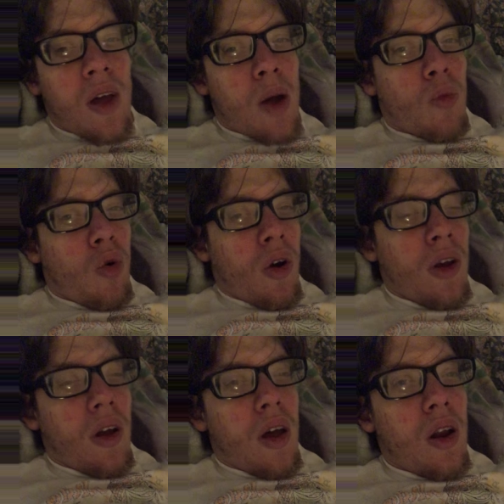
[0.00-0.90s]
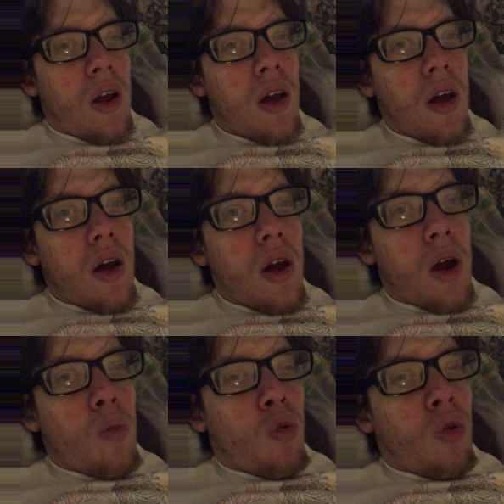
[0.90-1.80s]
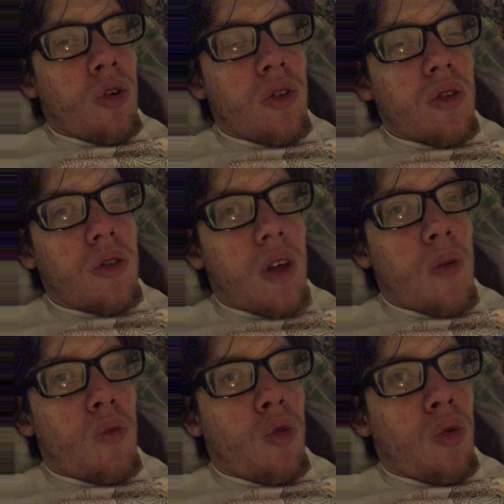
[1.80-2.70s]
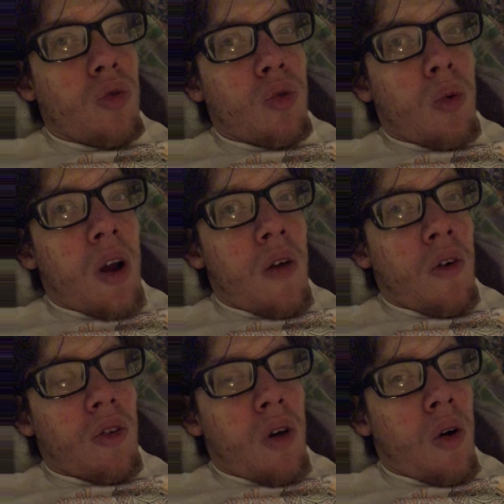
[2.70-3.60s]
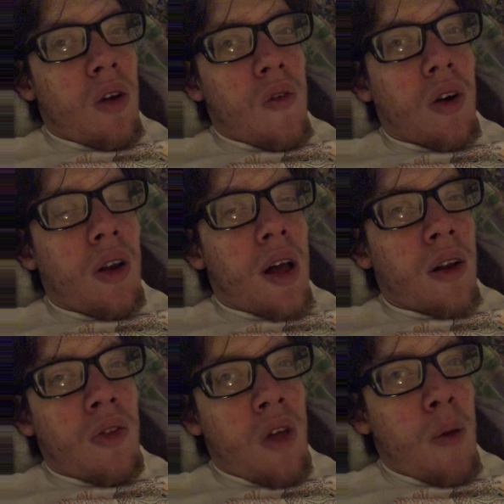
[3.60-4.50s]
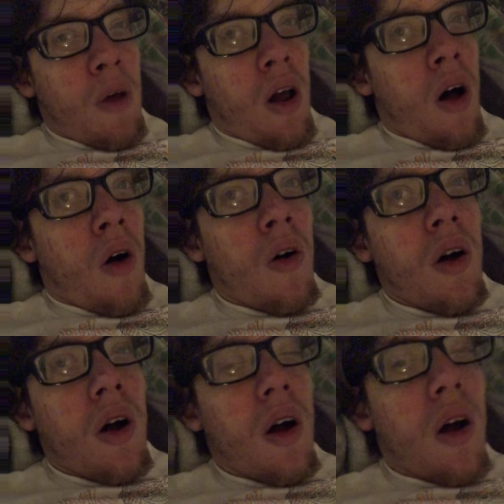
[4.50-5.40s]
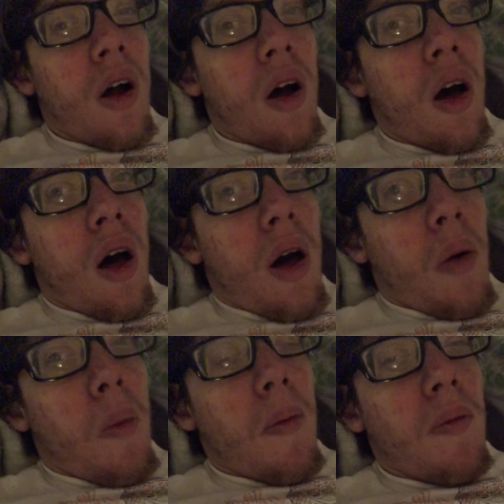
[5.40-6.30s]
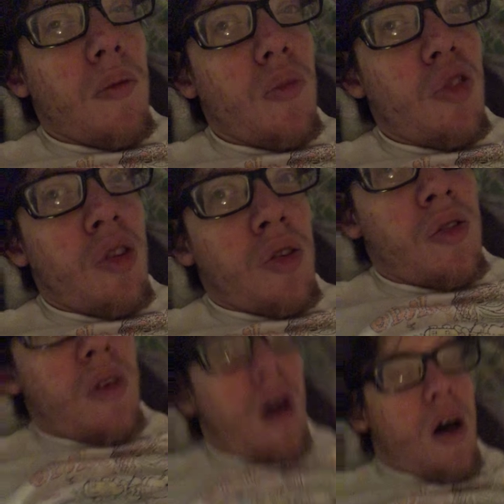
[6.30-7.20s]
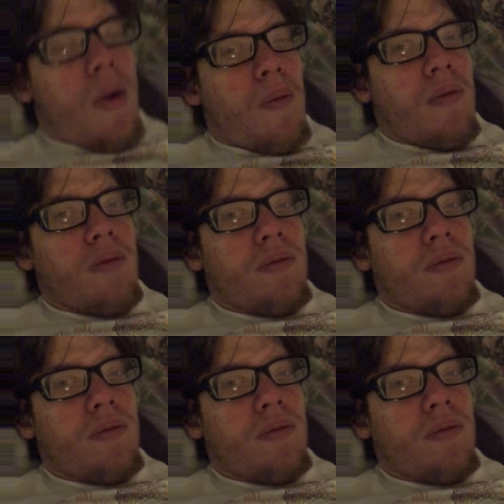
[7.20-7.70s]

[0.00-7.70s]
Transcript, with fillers: the emerald, and emeralds, emeralds or whatever it's called. Never collected them at all. Um, just um,